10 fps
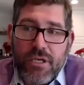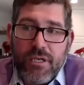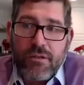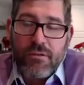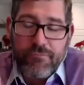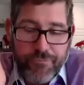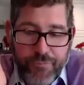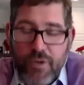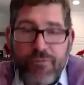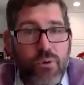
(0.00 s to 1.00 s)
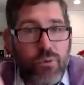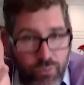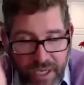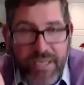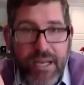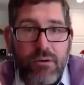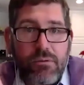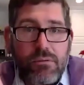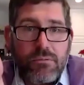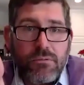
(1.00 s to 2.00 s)
in front of you right now,
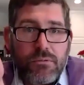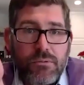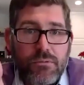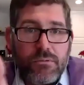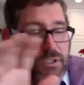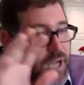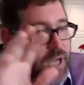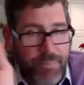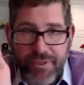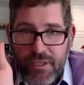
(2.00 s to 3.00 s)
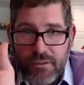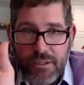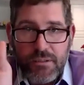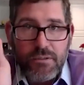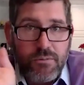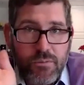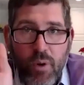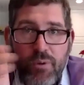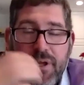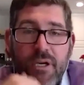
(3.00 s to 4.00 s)
hypothetically,
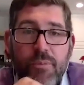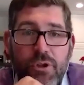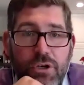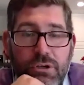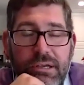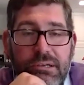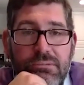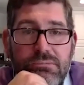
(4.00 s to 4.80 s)
what would that number look like?